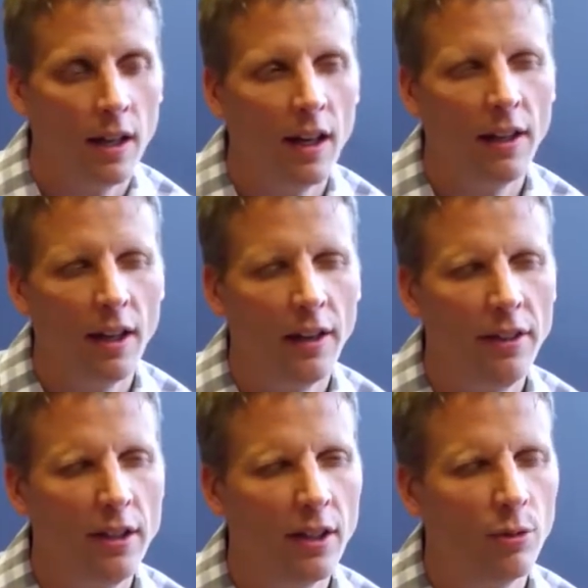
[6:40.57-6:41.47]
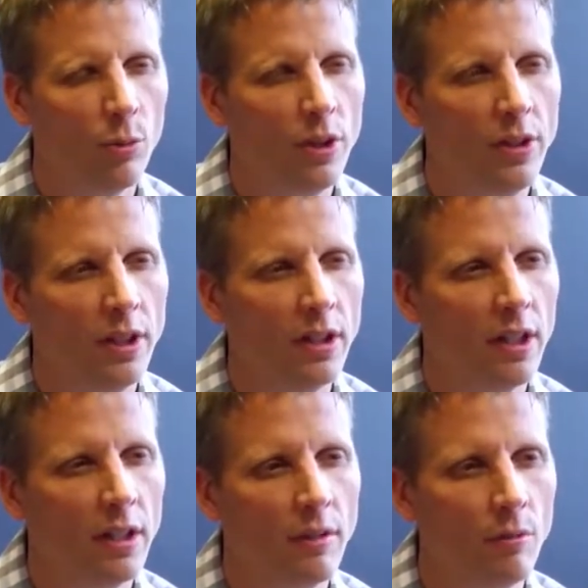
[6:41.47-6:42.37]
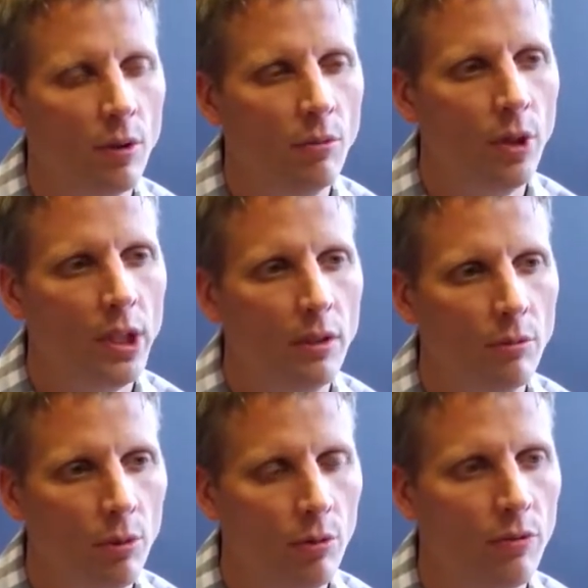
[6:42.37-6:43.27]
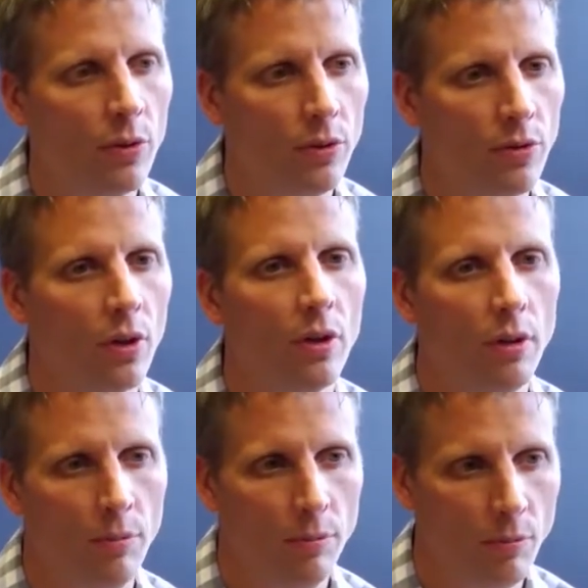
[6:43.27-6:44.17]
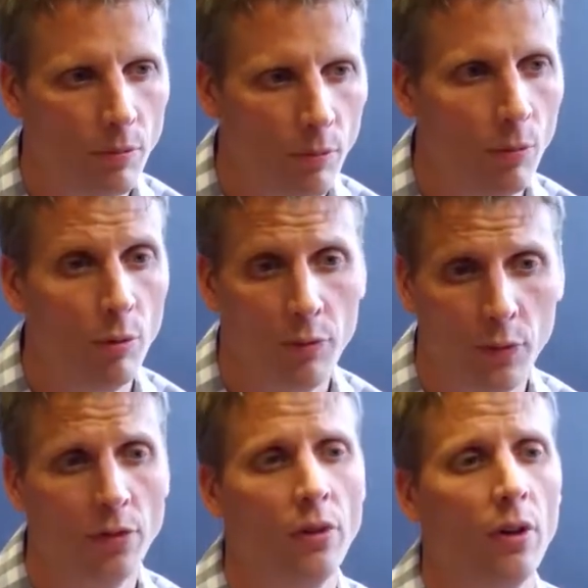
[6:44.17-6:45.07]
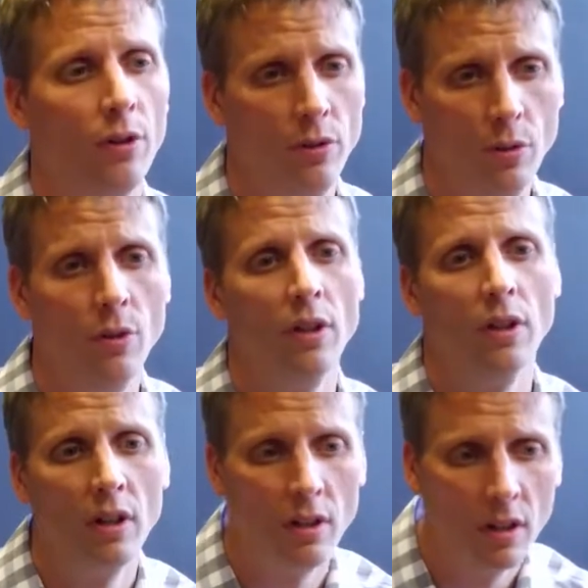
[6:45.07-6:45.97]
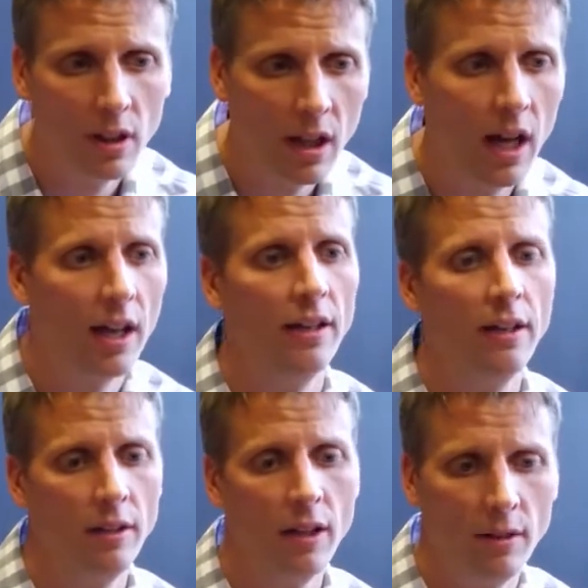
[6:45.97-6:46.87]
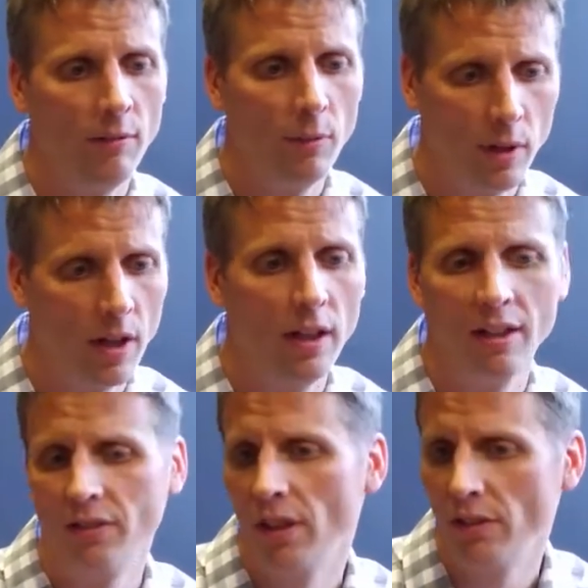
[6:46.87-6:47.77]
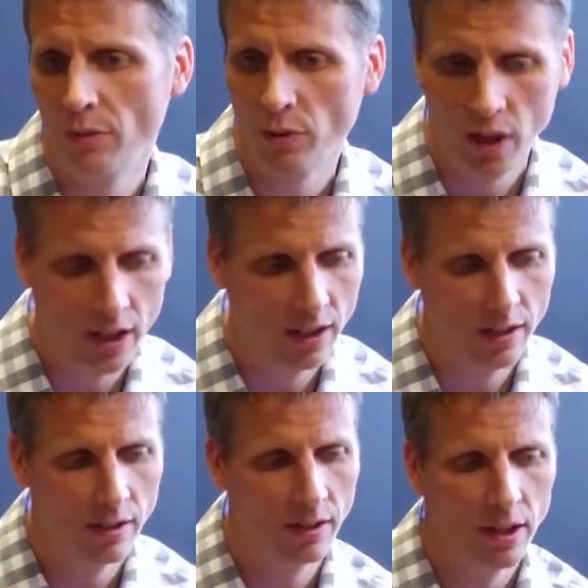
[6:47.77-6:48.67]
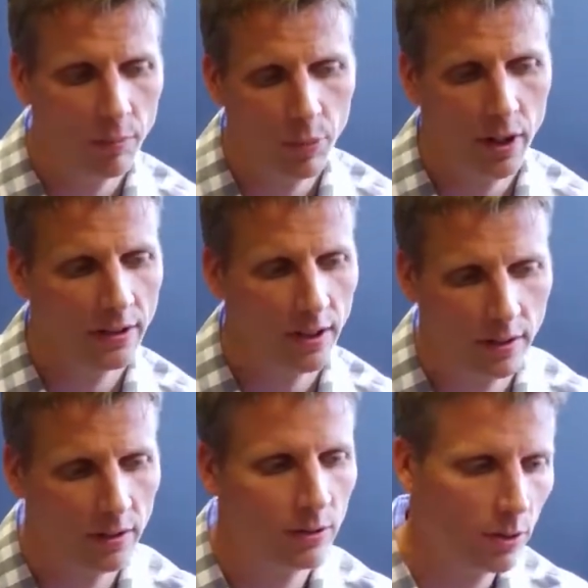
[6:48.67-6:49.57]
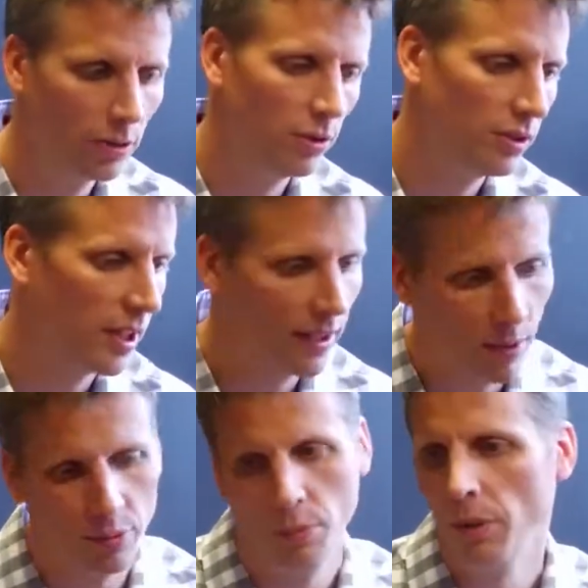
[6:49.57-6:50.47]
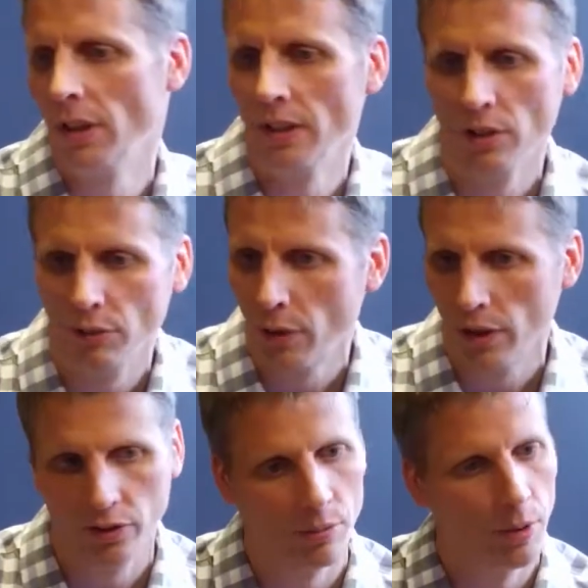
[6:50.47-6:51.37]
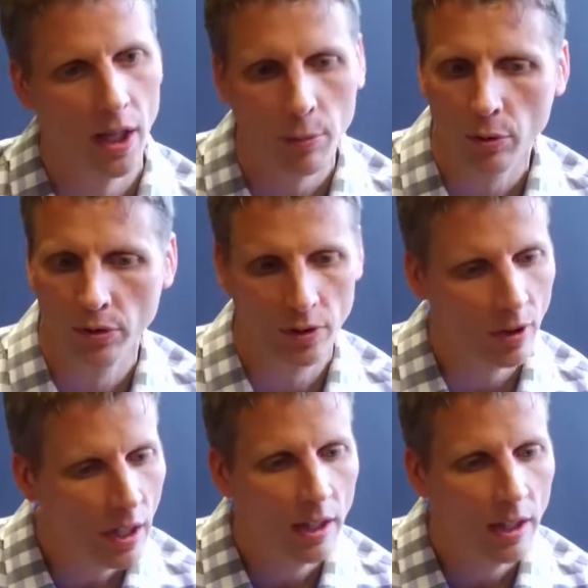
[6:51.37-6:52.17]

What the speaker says: I think that's one thing that when we first started doing a lot and getting extensive training in implants on the surgical side, that was a big deal for us to be able to